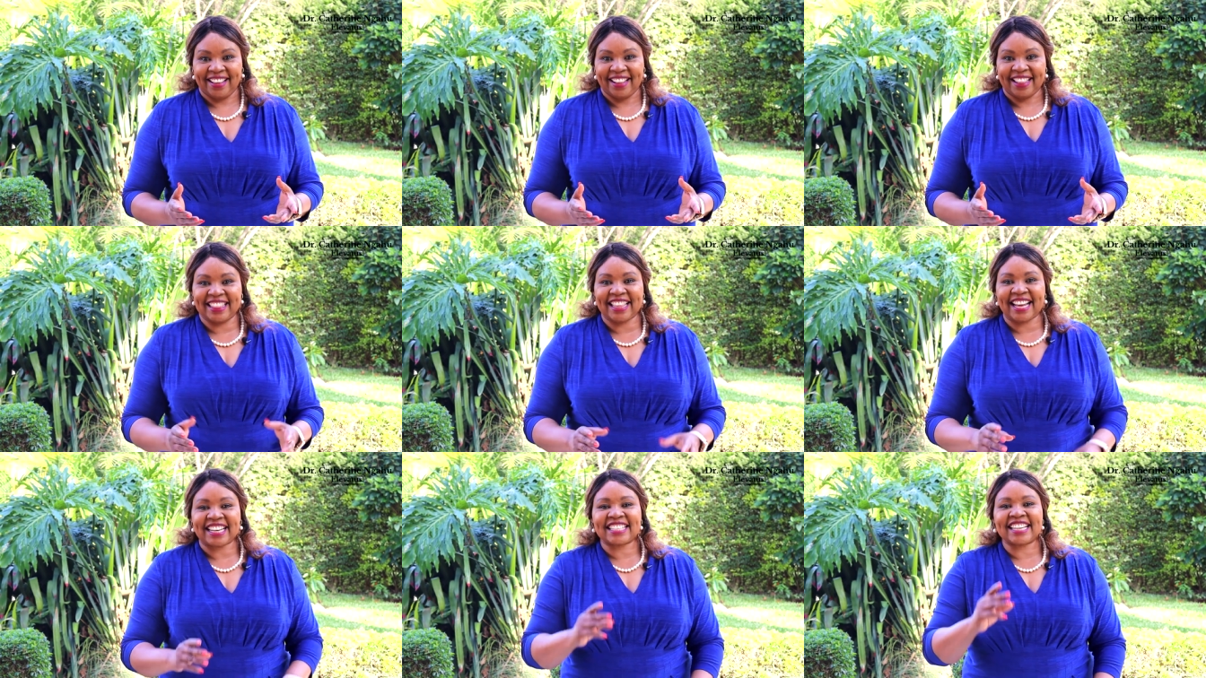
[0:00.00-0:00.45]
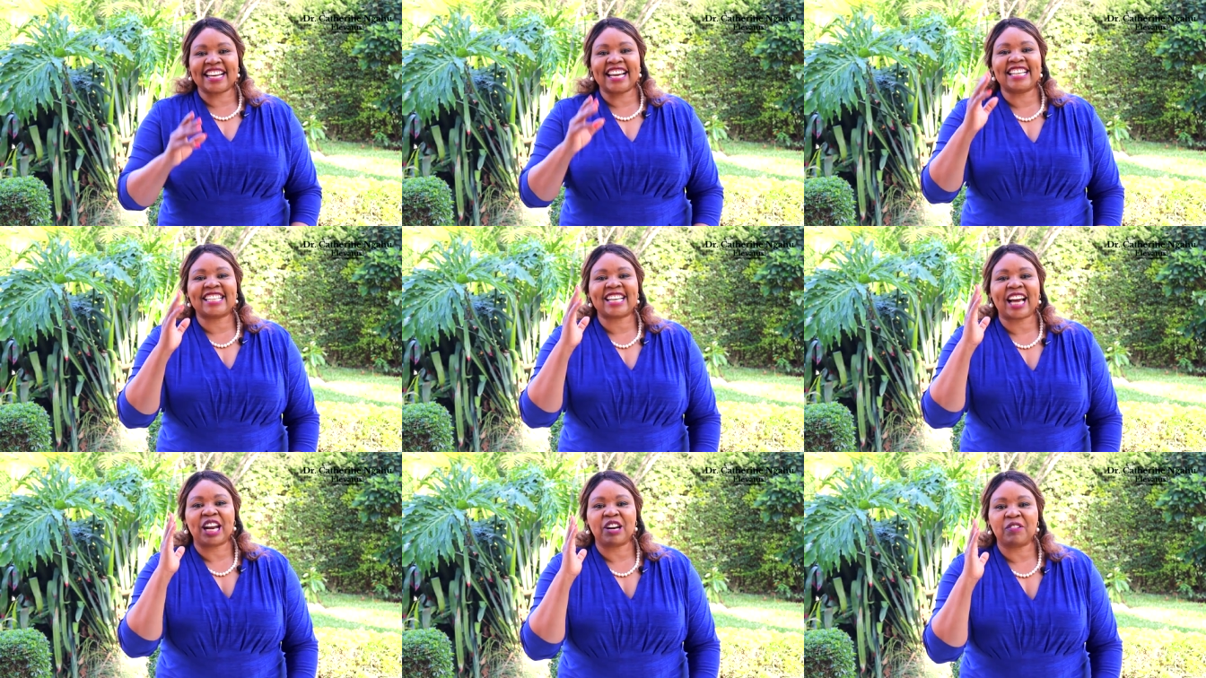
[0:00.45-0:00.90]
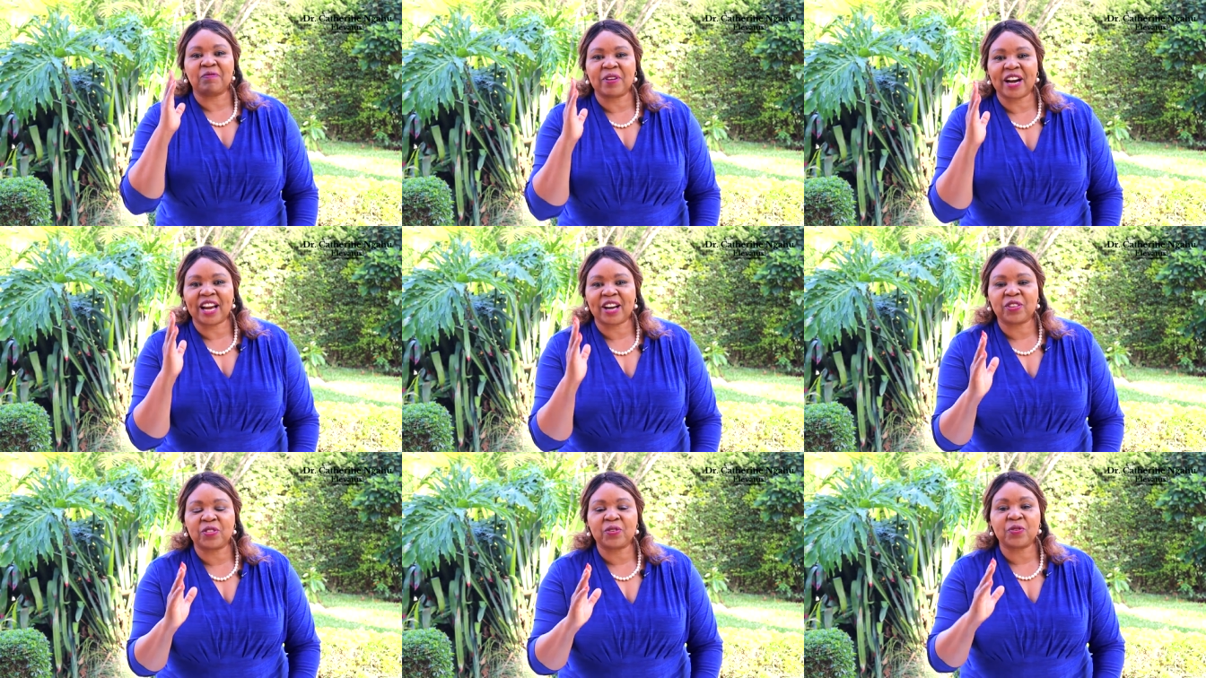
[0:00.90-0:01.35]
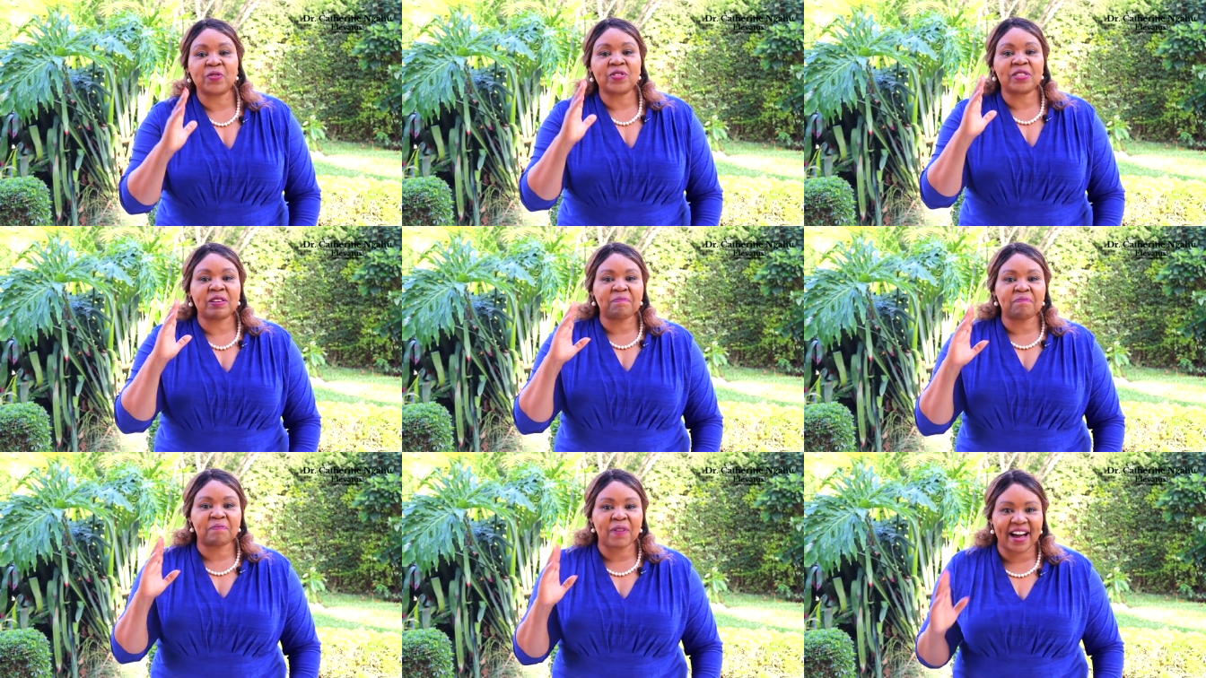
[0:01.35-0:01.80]
that it can break through
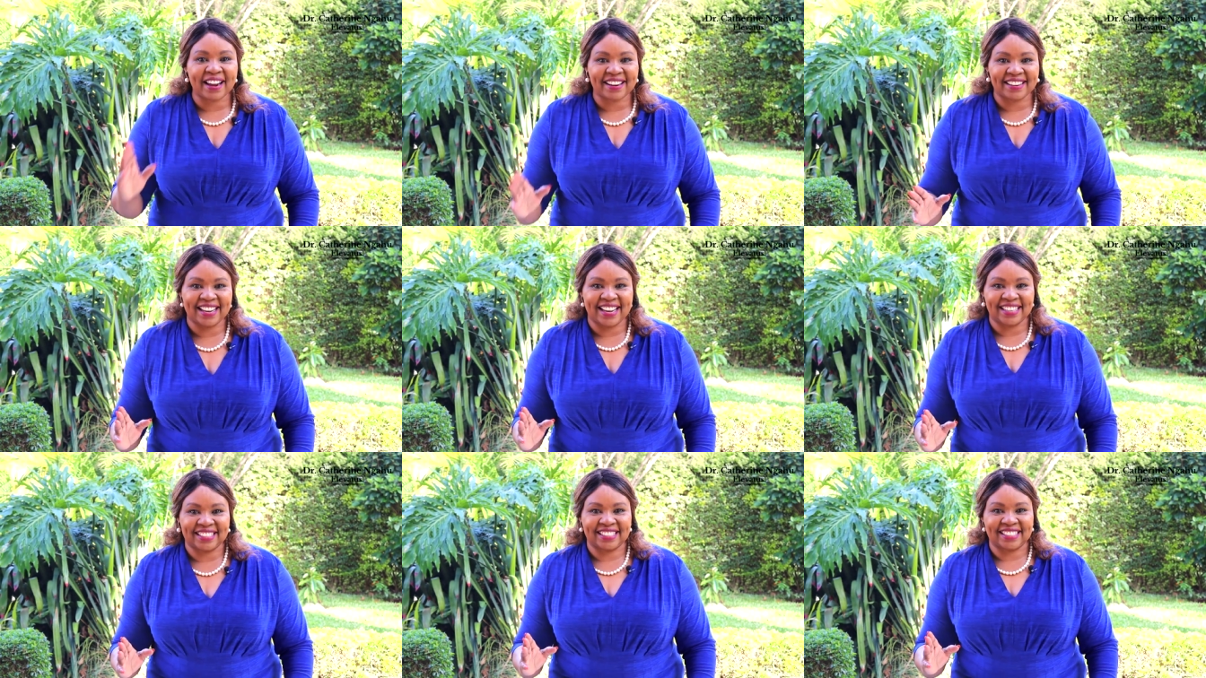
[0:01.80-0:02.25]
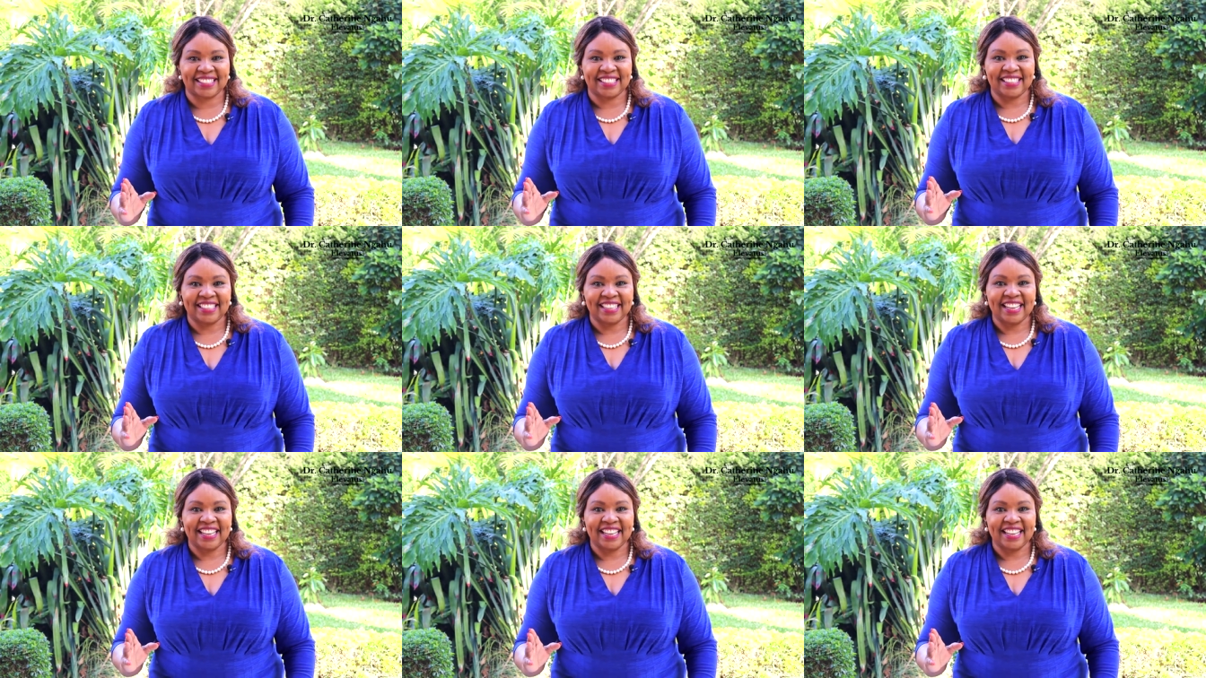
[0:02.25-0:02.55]
the barriers